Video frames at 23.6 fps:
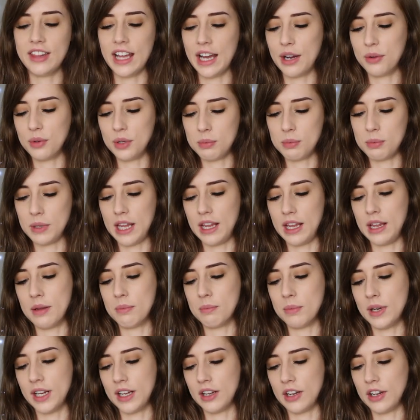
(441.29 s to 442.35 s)
That would be
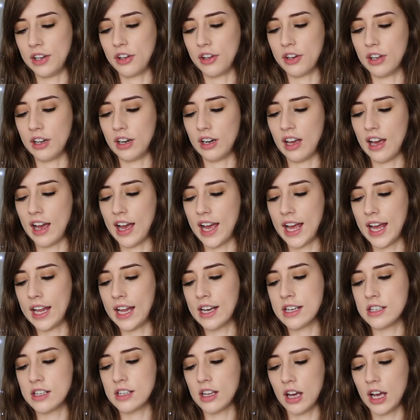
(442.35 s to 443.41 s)
my kind of colour
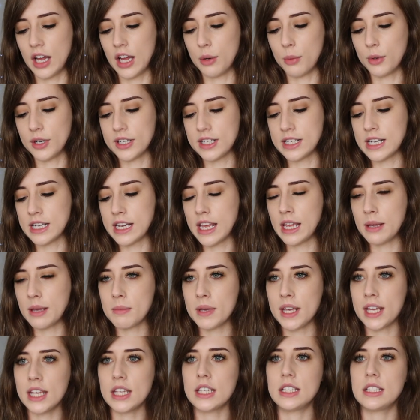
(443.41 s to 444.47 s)
and I would name
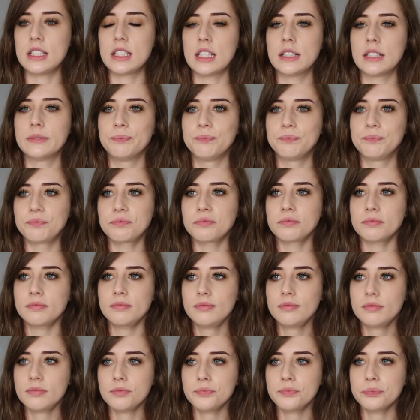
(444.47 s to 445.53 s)
it
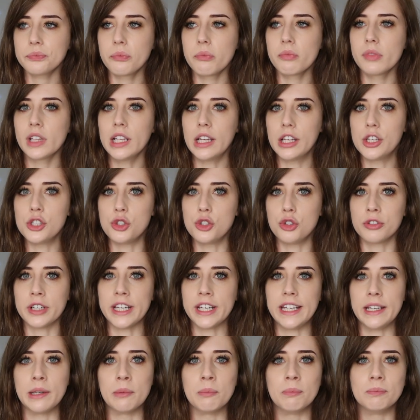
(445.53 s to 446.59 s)

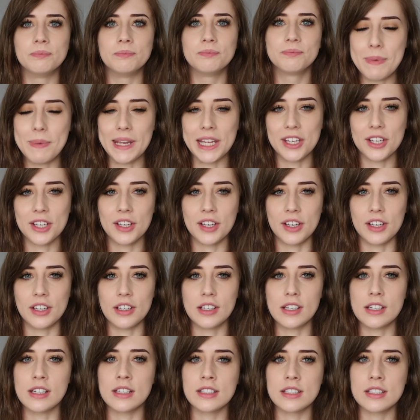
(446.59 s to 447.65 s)
Dream,
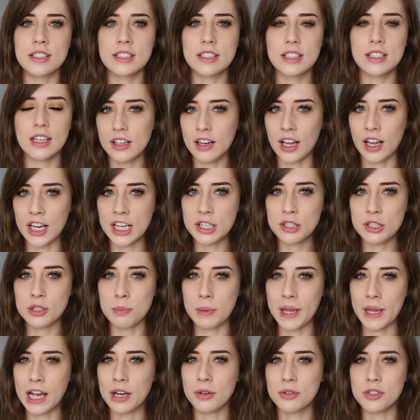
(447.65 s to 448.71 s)
because like to
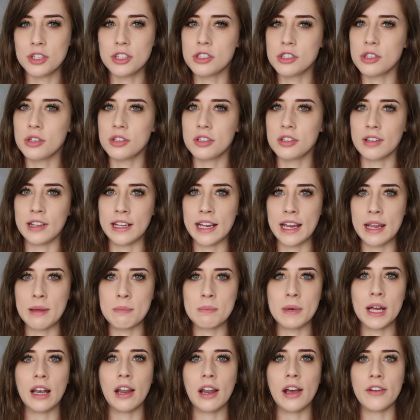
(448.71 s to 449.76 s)
be able to do something in
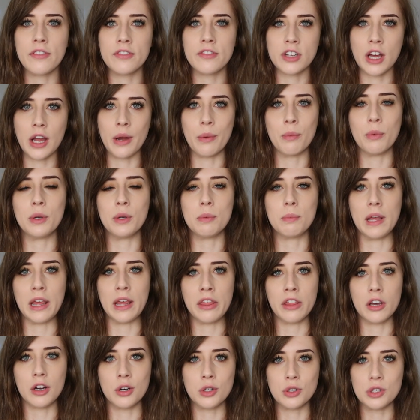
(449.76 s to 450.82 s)
my lifetime would be
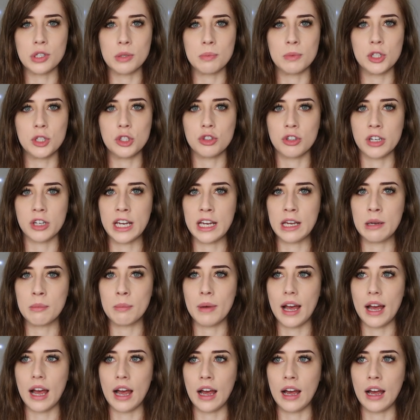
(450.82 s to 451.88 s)
the ultimate dream,
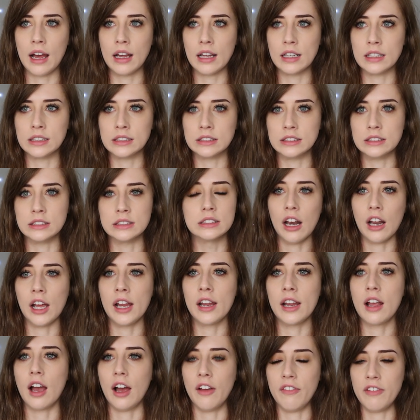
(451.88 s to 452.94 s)
and
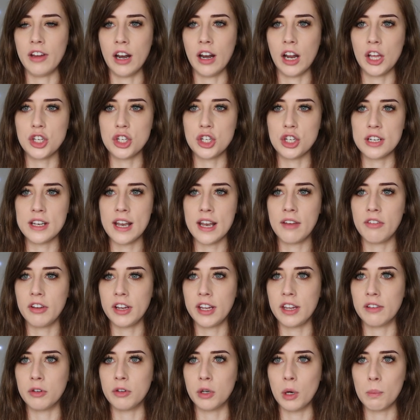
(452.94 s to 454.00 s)
like I feel like you should never
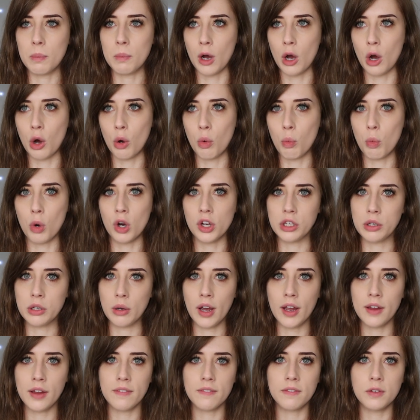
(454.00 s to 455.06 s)
give up on what you
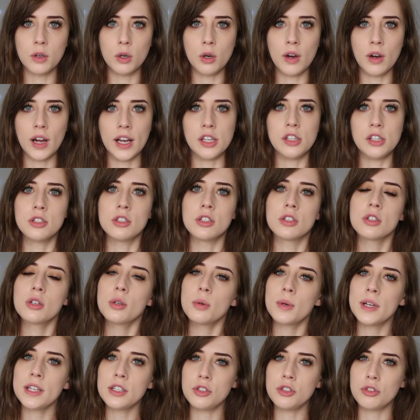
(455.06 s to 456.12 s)
hope for and you should
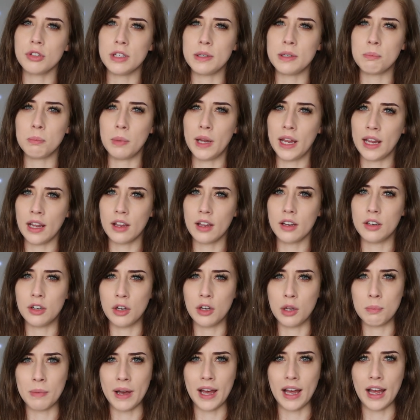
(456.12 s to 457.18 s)
always dream big
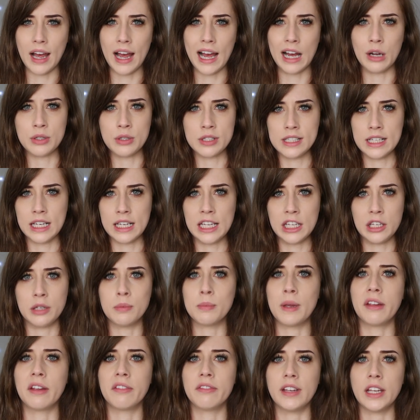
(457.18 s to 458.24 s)
no matter how silly you
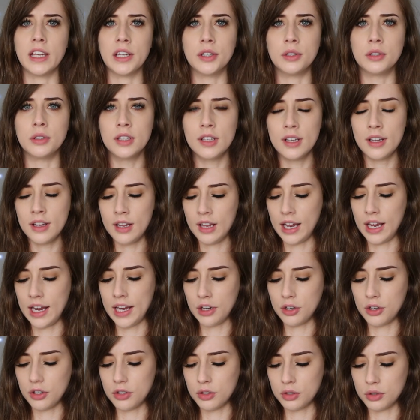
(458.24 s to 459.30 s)
may feel.
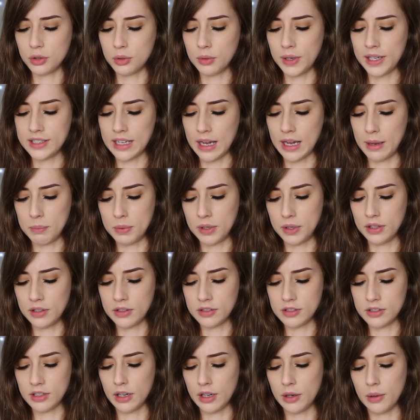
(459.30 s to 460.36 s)
It could always happen,
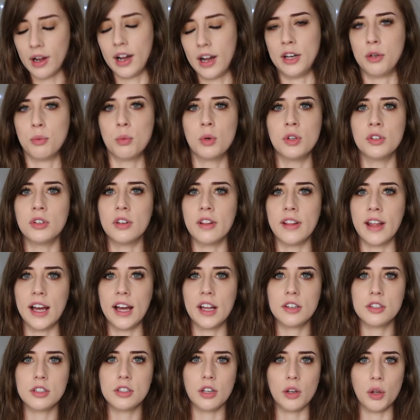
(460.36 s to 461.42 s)
so I'd want
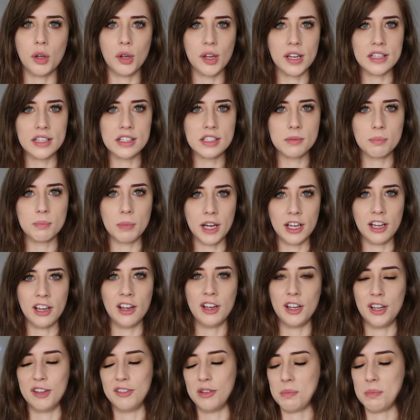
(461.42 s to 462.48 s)
that to
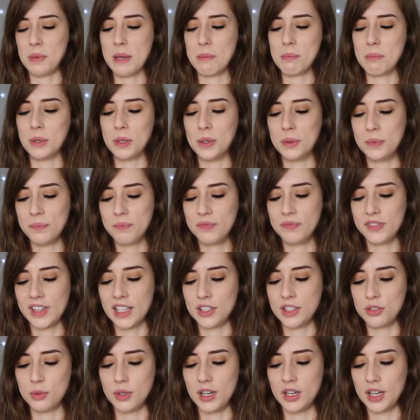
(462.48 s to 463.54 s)
inspire other people.
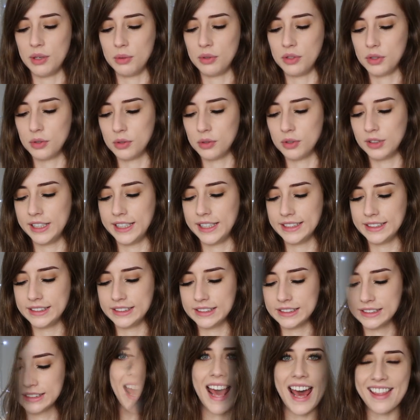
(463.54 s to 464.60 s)
That's what I would call it.
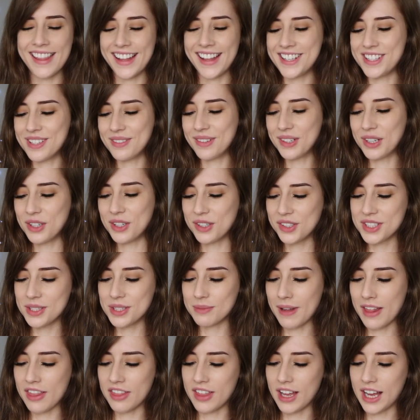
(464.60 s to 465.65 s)
And then someone called
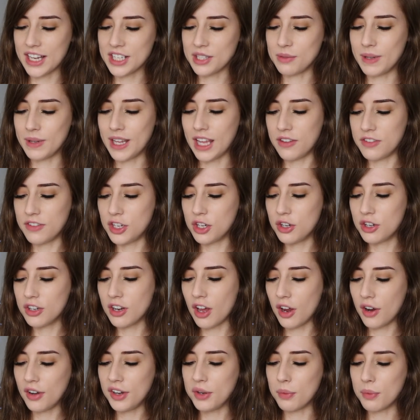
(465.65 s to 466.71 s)
Samantha asked me, if you could
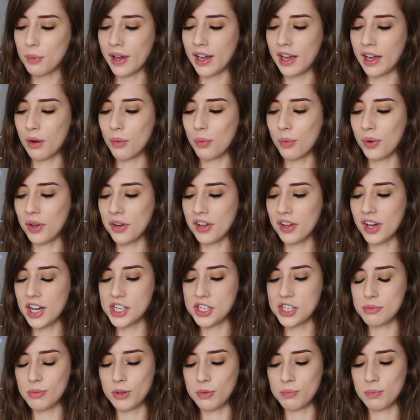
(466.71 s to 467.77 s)
only wear one
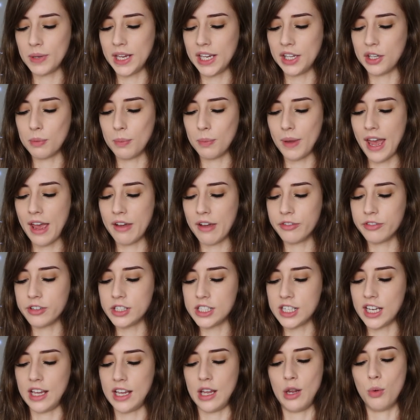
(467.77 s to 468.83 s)
item of makeup every
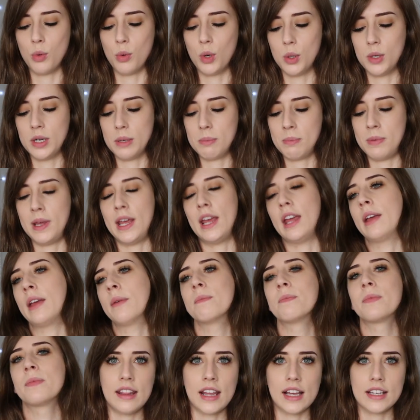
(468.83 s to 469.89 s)
day, what would it be?
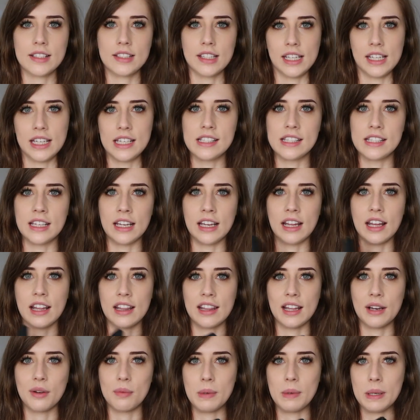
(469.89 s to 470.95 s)
That's easy,
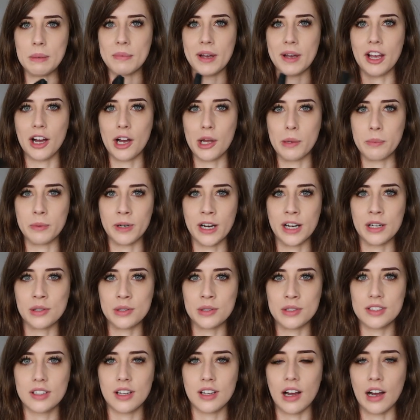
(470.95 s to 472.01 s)
and that would be my
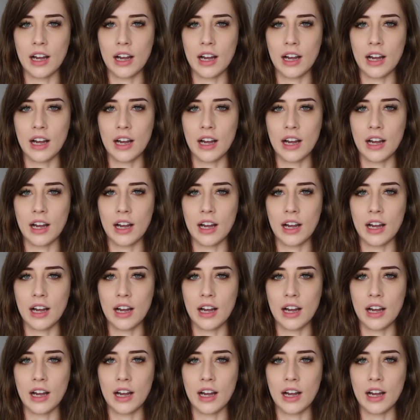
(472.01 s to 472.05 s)
eyebrows.